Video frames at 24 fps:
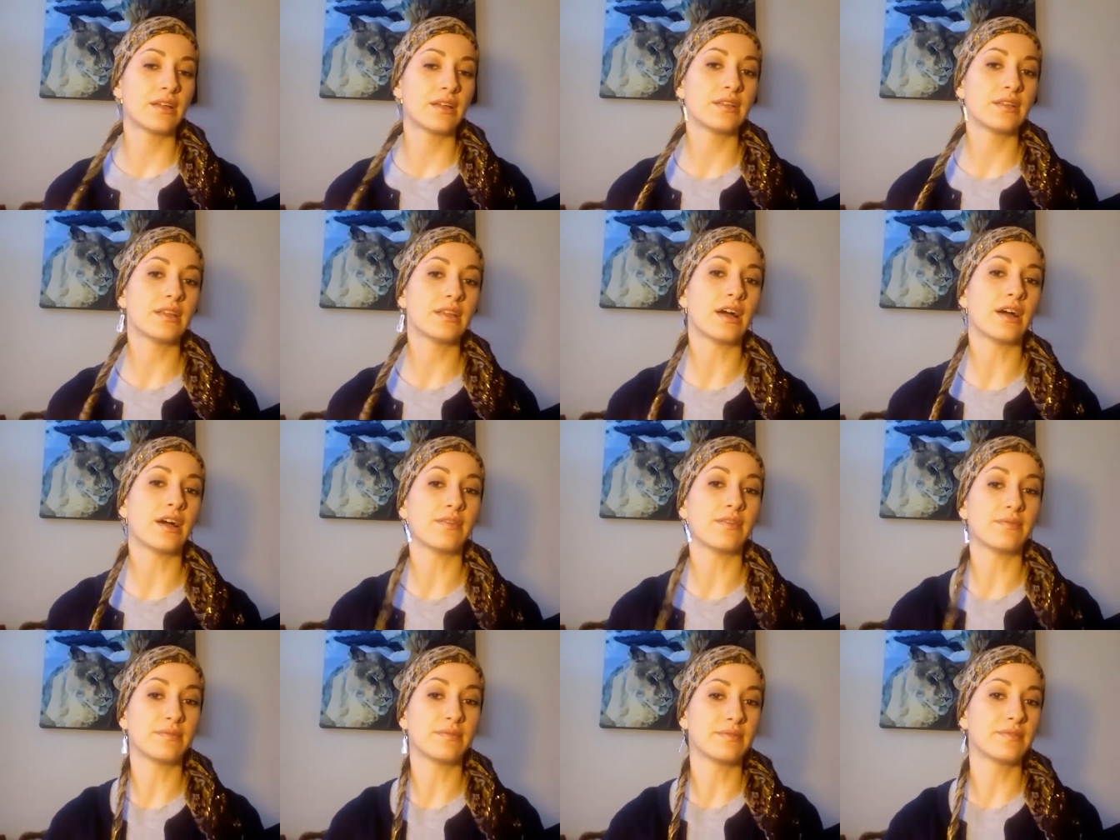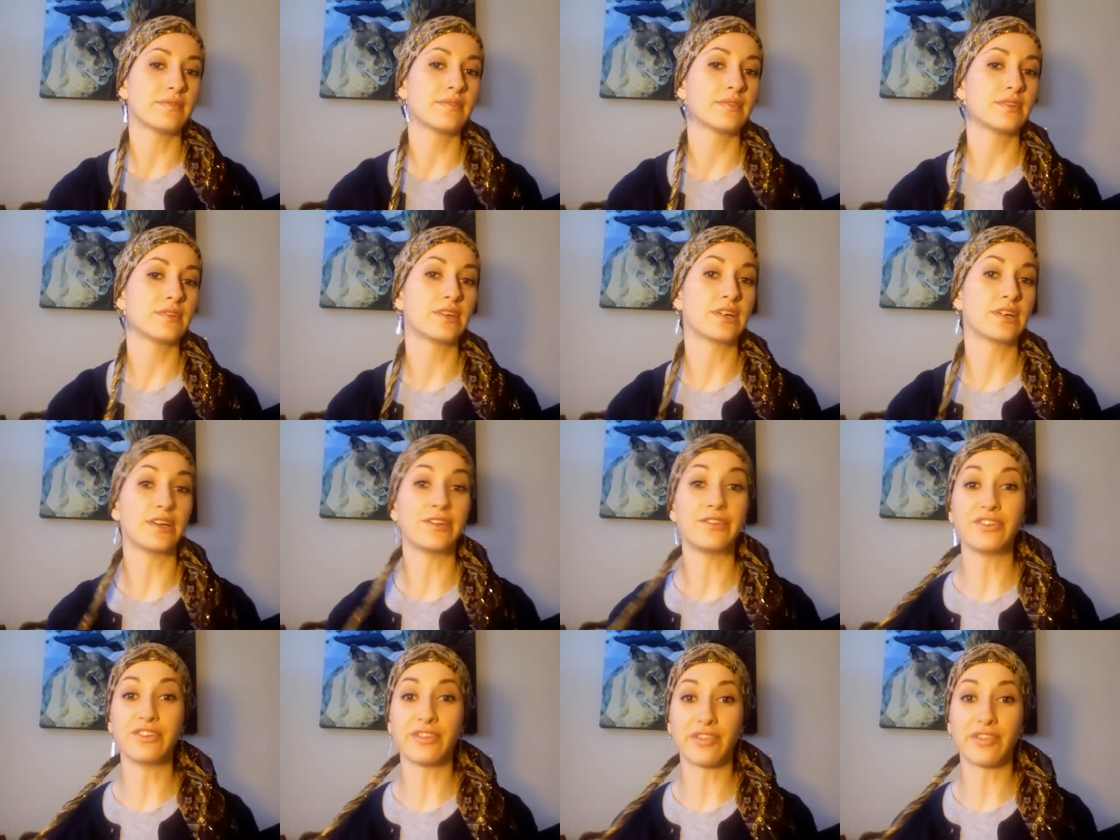Now, you're
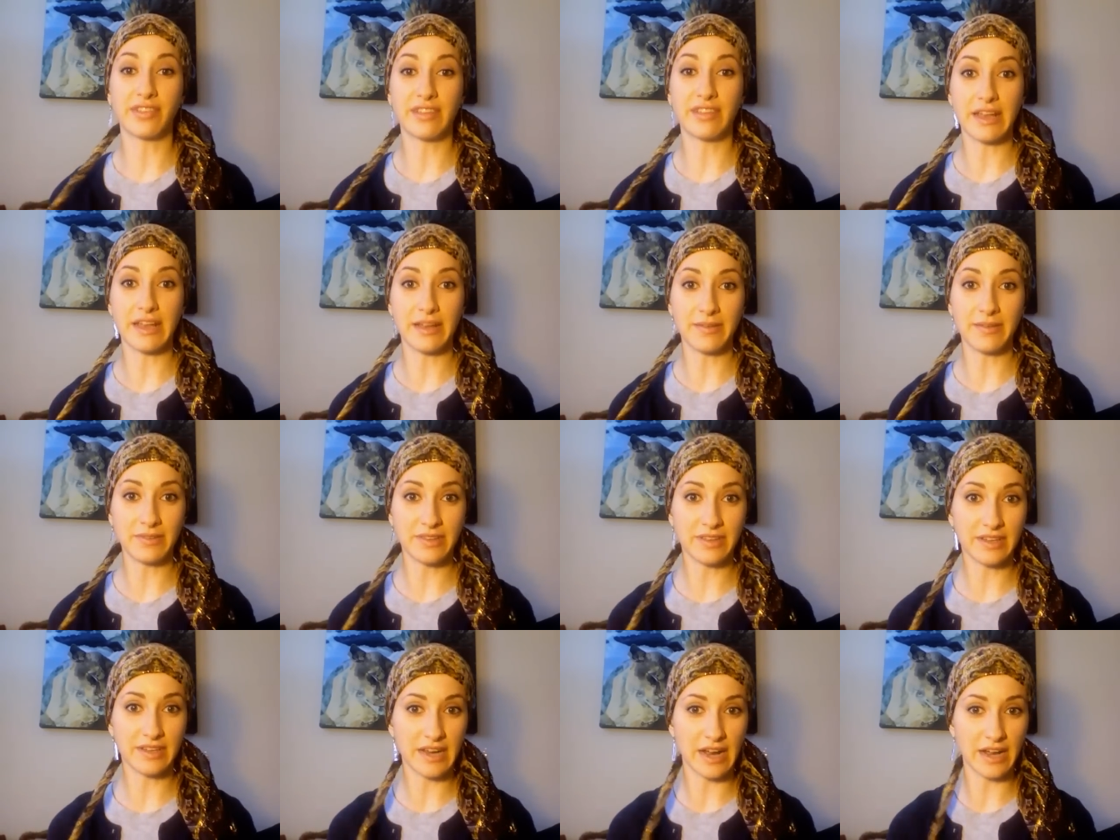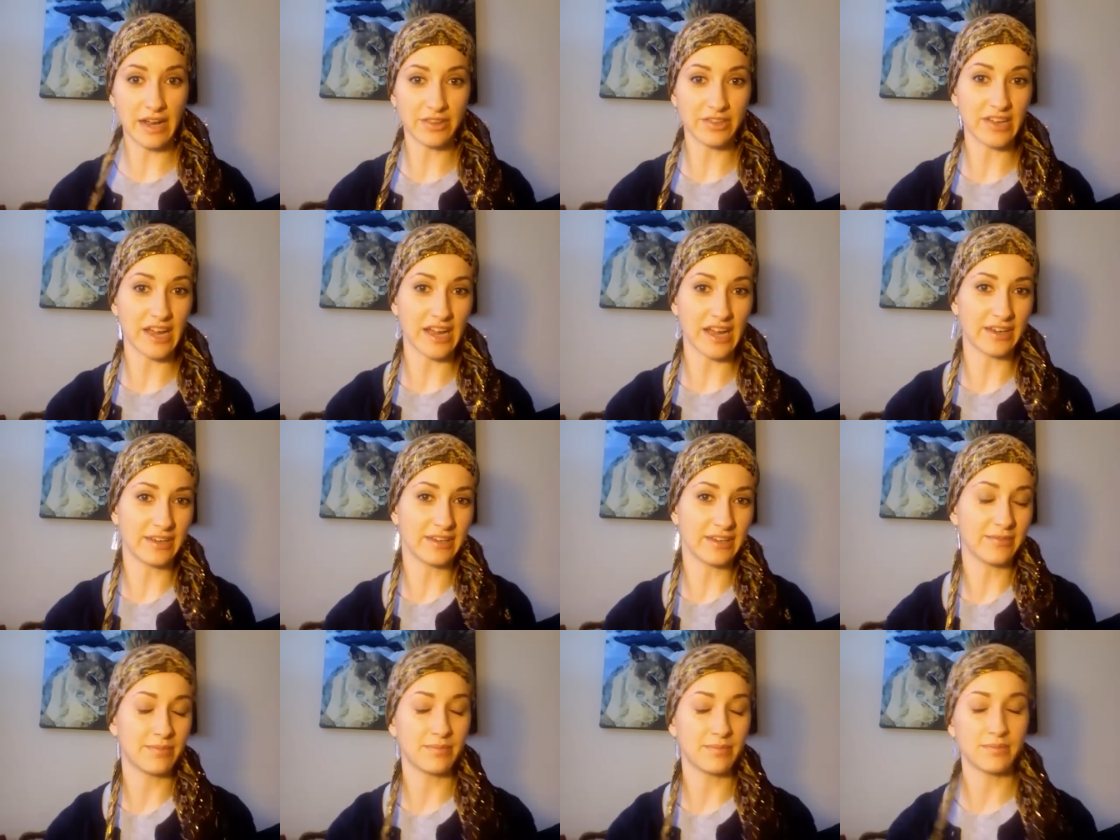going to do the same to the other
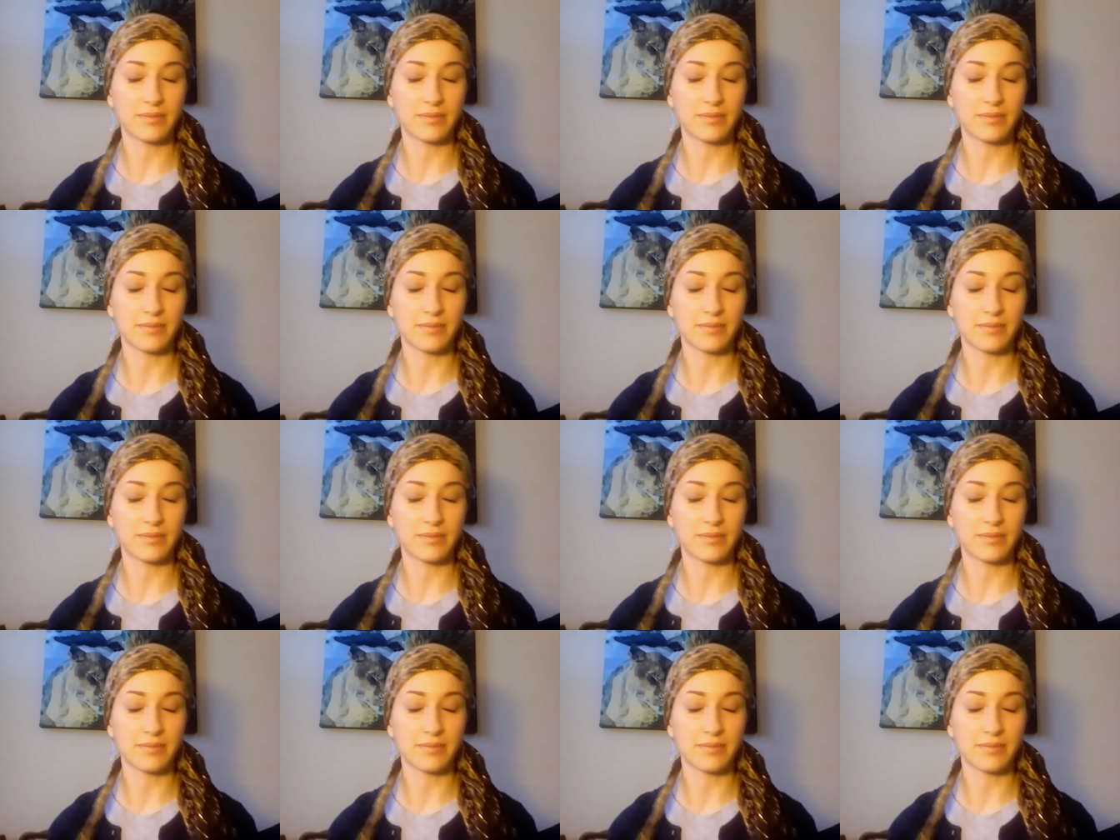end.